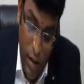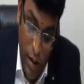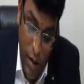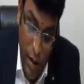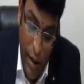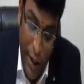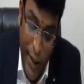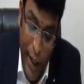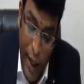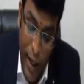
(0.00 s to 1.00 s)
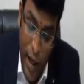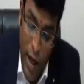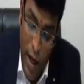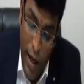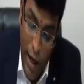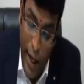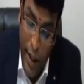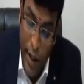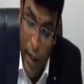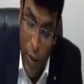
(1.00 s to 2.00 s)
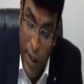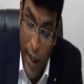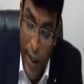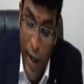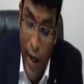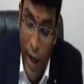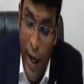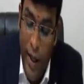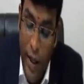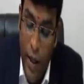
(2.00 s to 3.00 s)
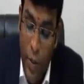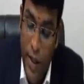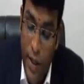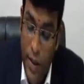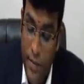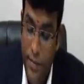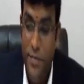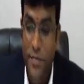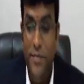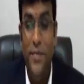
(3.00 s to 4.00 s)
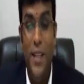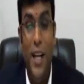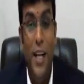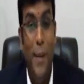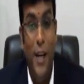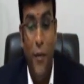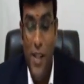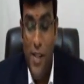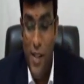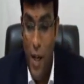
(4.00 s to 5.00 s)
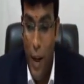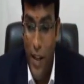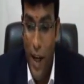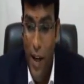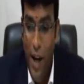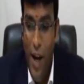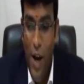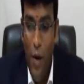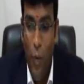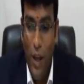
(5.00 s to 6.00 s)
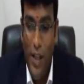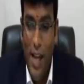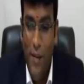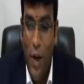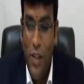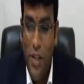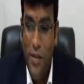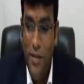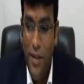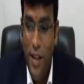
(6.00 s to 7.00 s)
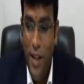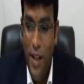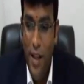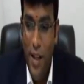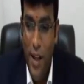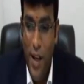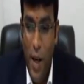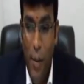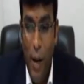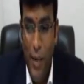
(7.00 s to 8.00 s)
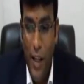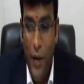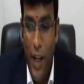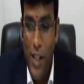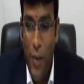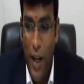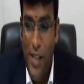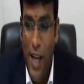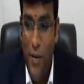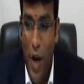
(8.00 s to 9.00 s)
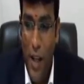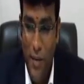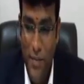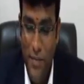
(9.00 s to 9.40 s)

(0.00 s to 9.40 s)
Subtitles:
Renting 18,000, 18,000. Clear, my dear friends? Come on then. What else I've got? Come on, my dear friends. What else I've got?